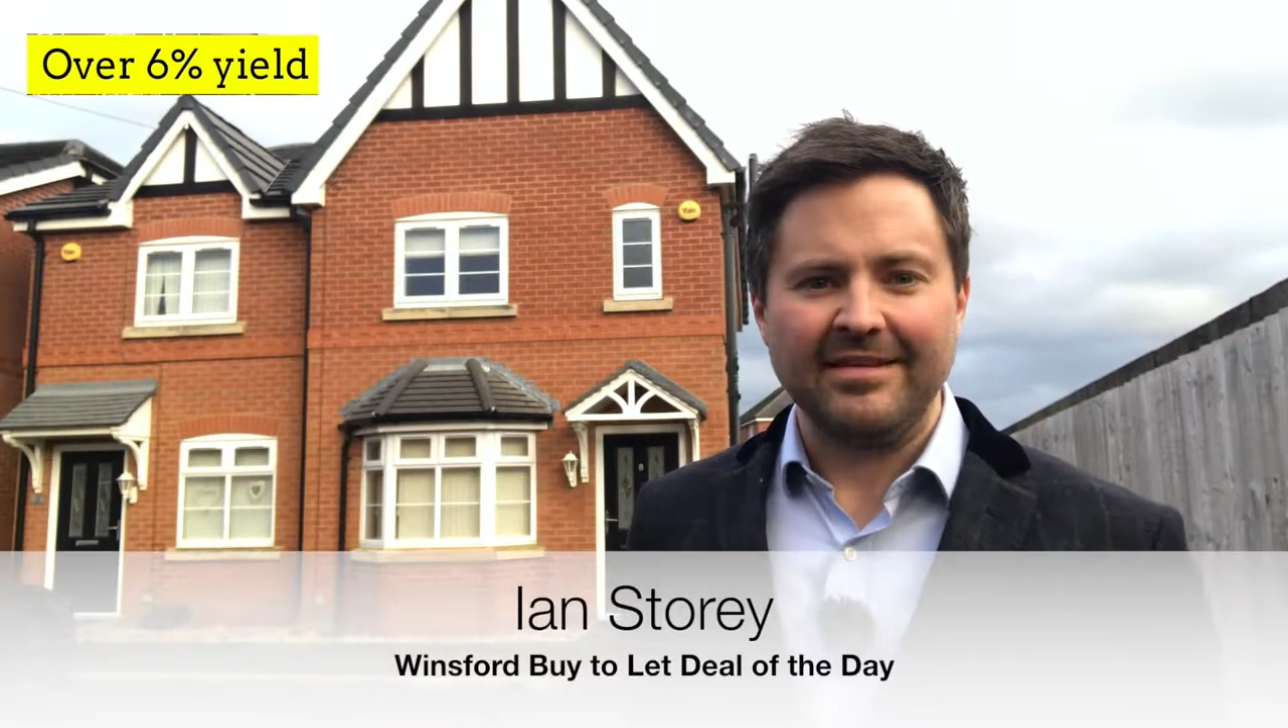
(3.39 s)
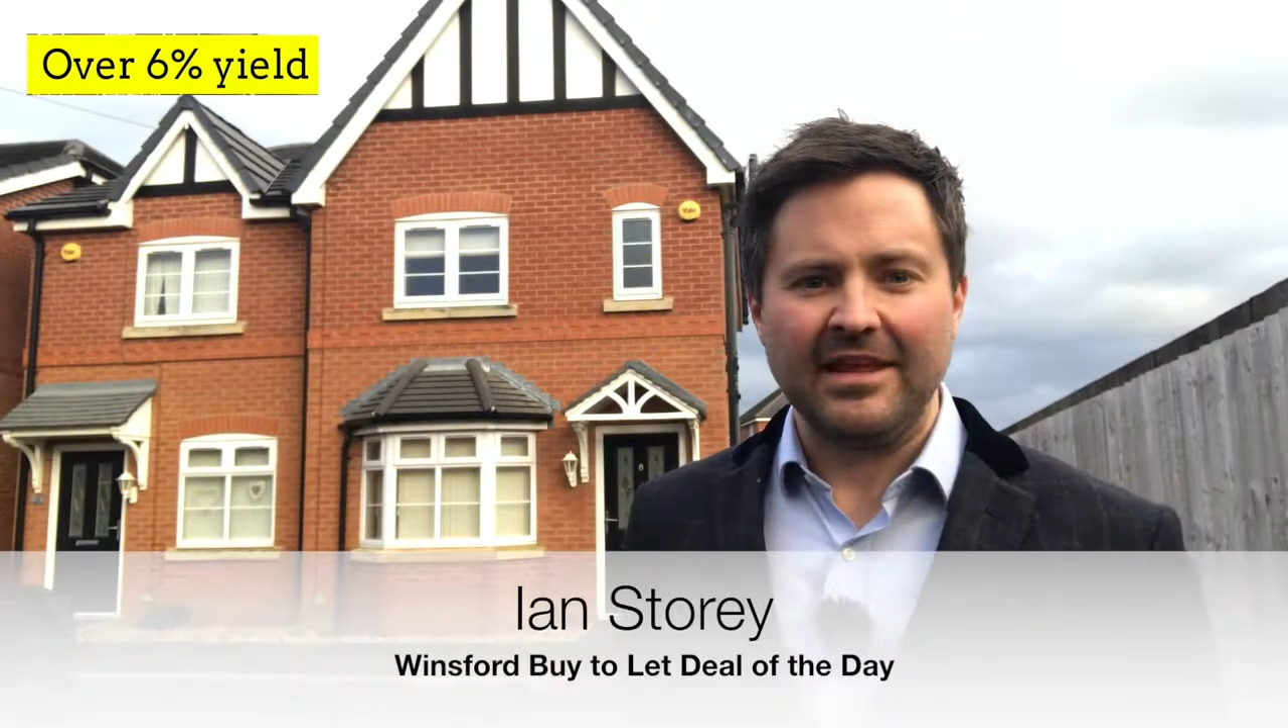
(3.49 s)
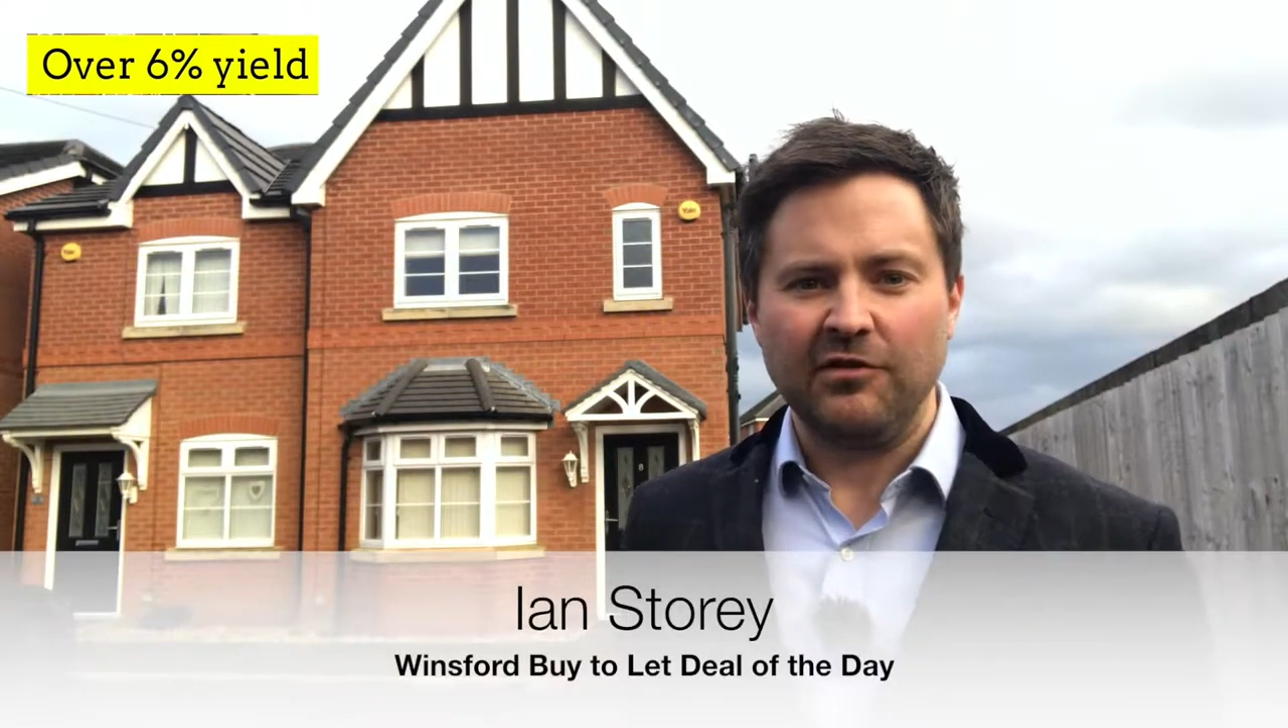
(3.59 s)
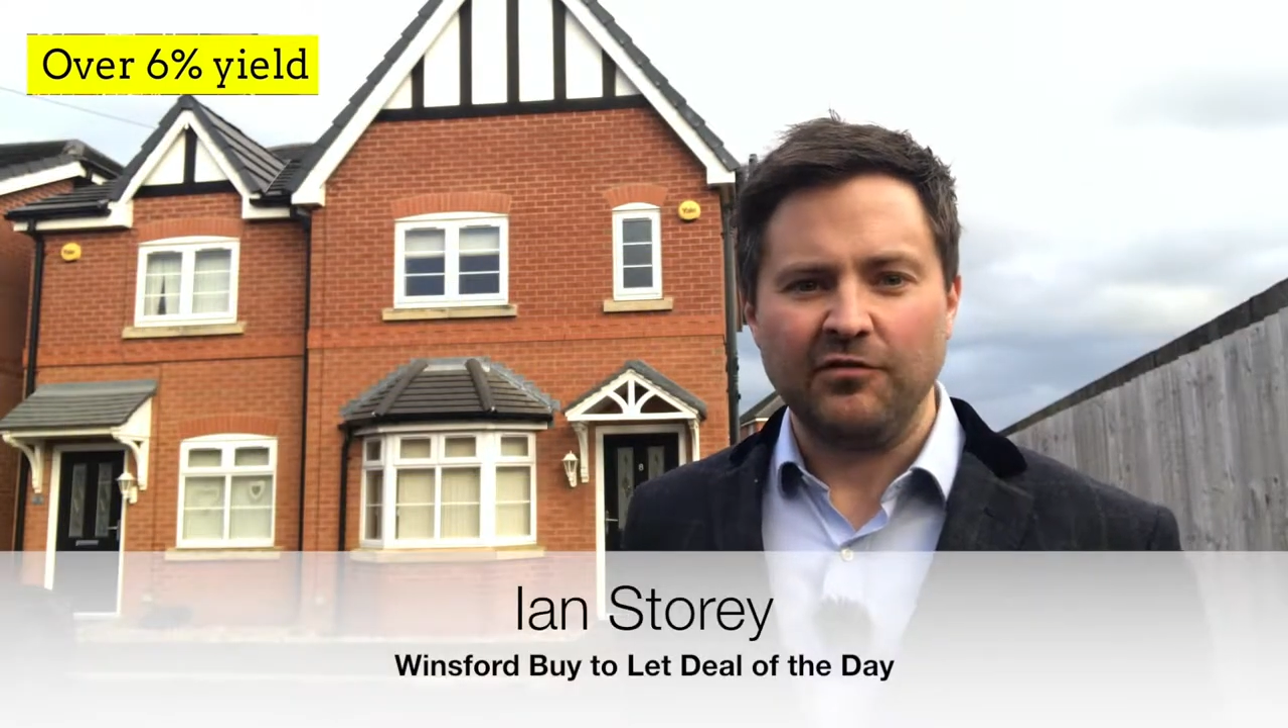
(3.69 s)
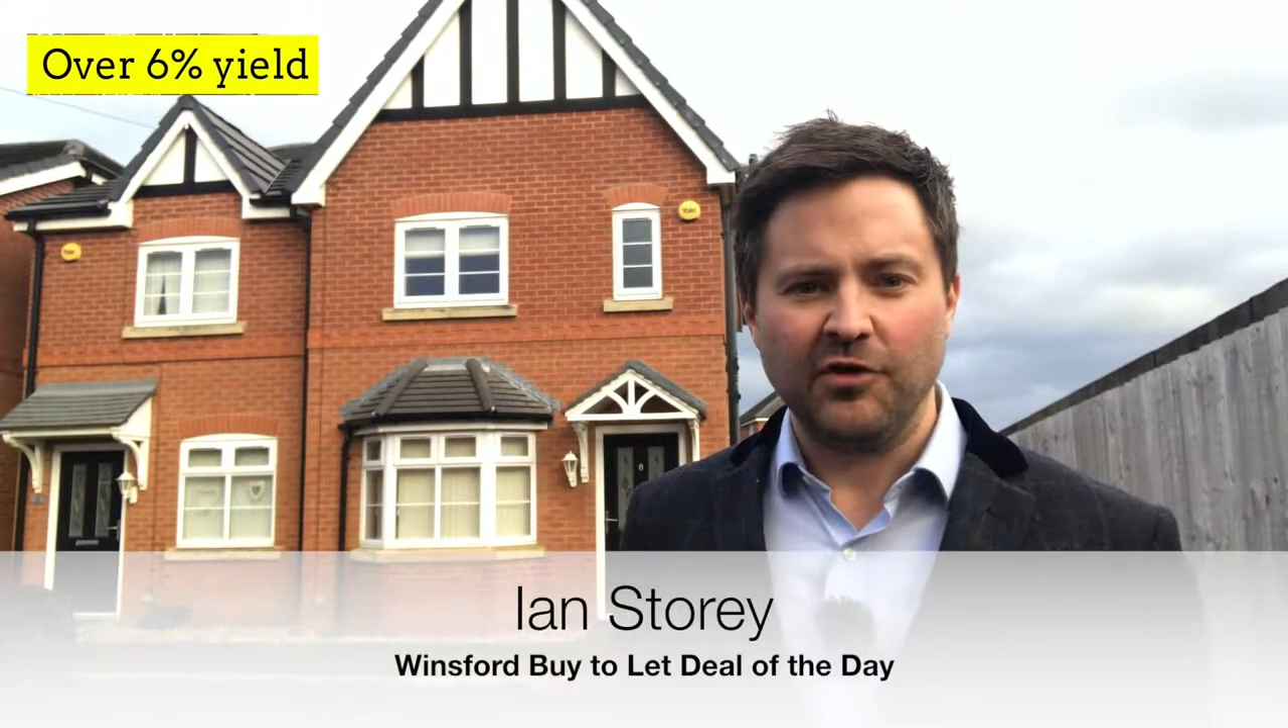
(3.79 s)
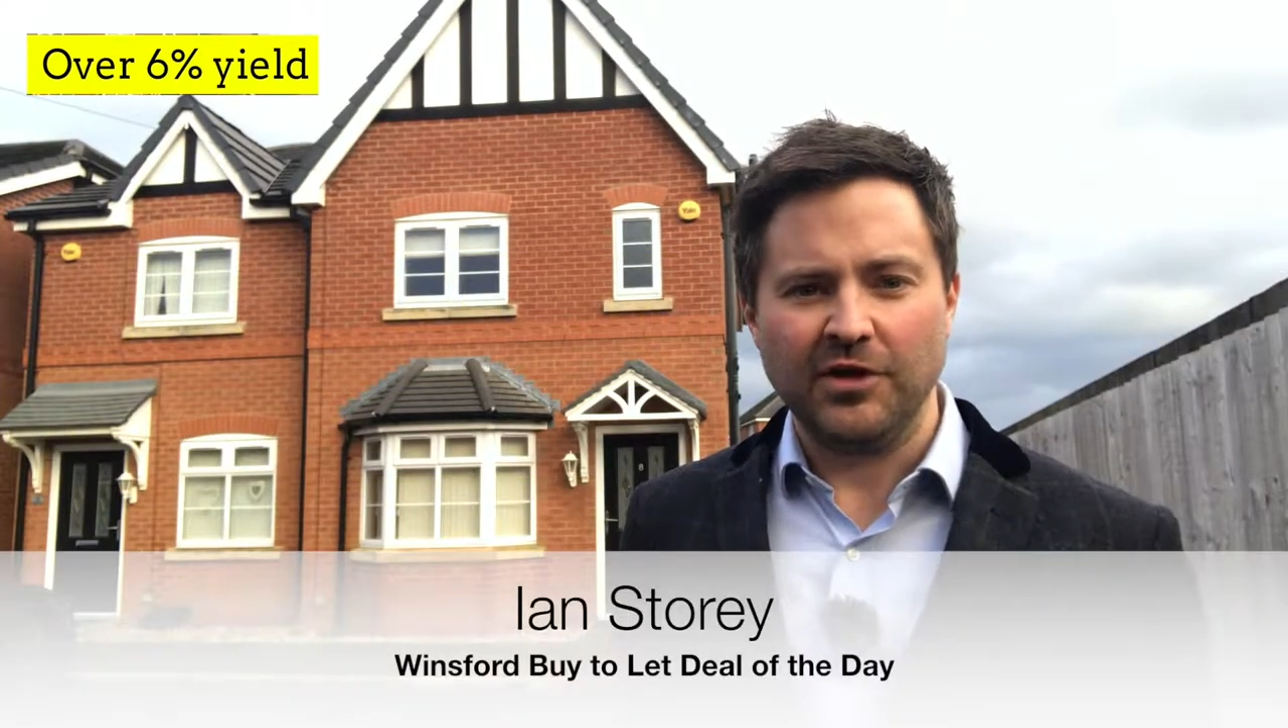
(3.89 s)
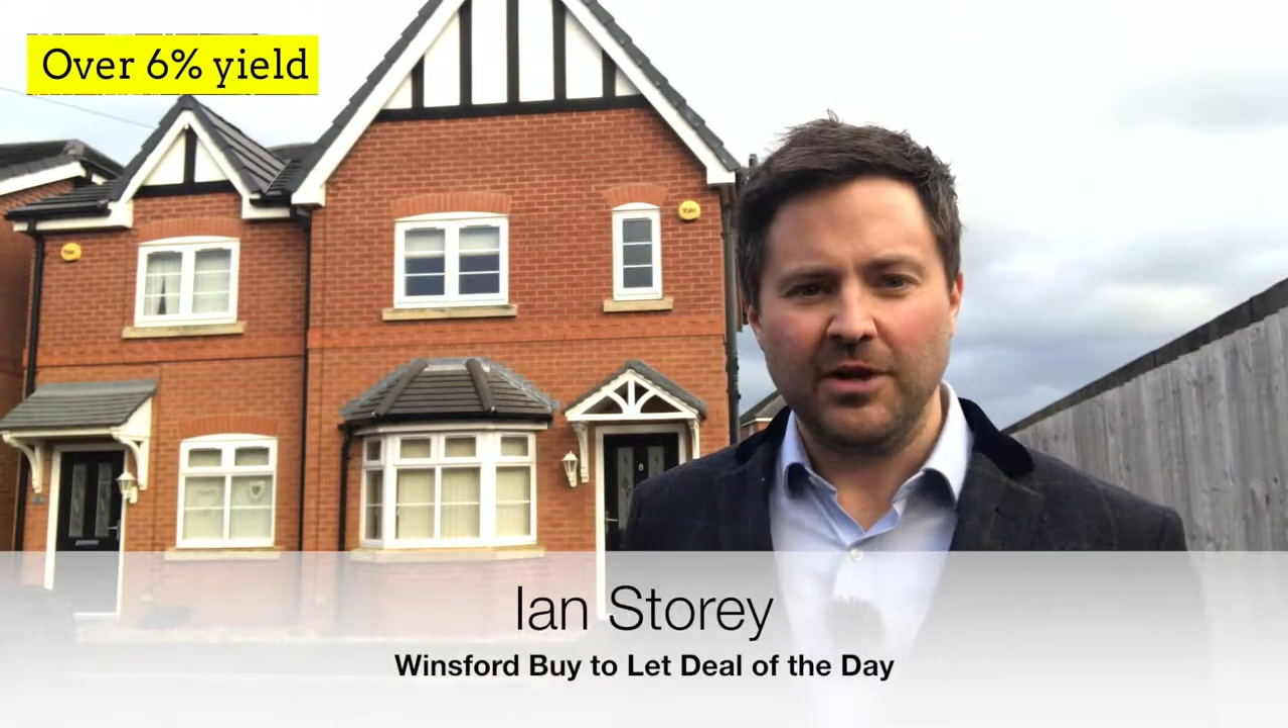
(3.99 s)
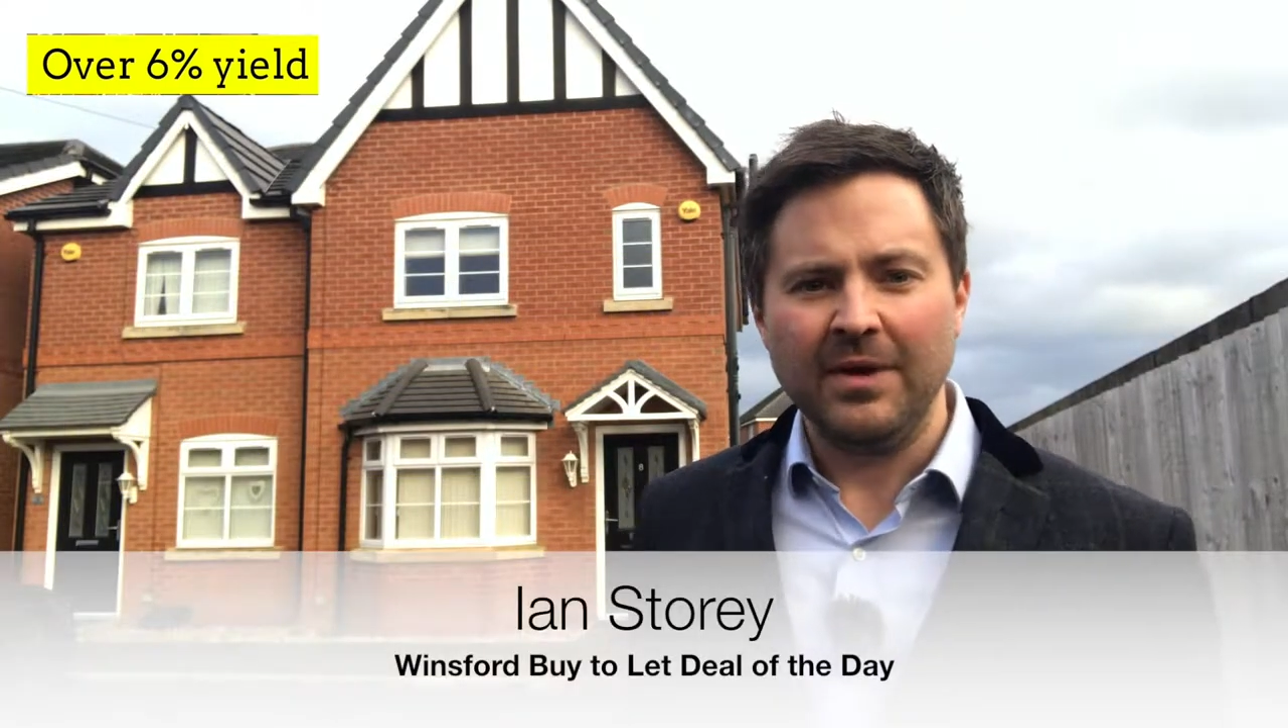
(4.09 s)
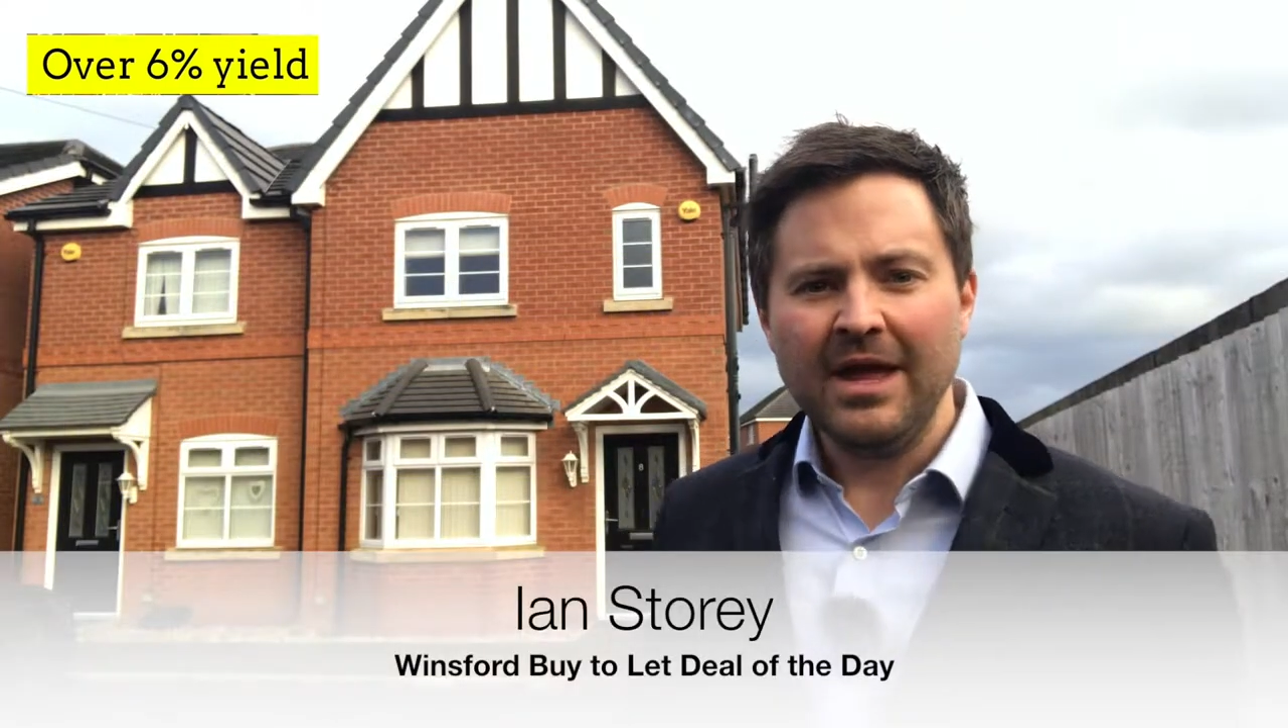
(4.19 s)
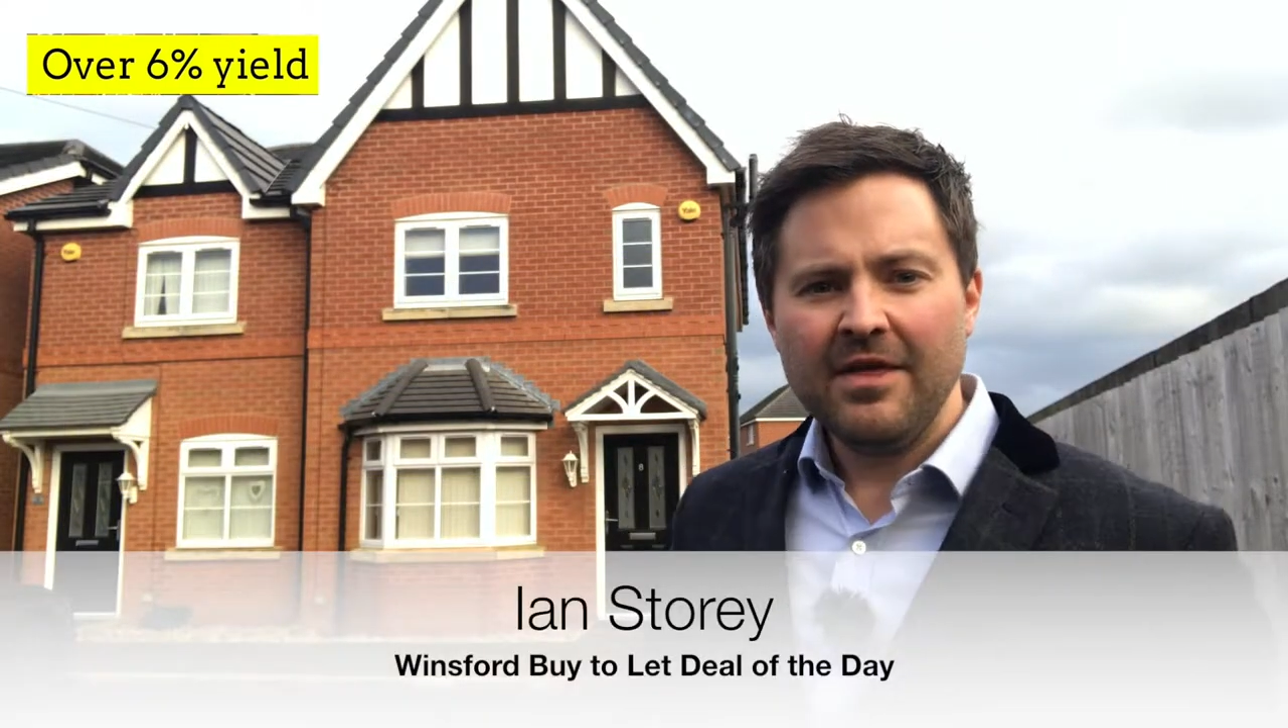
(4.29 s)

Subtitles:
deal for you.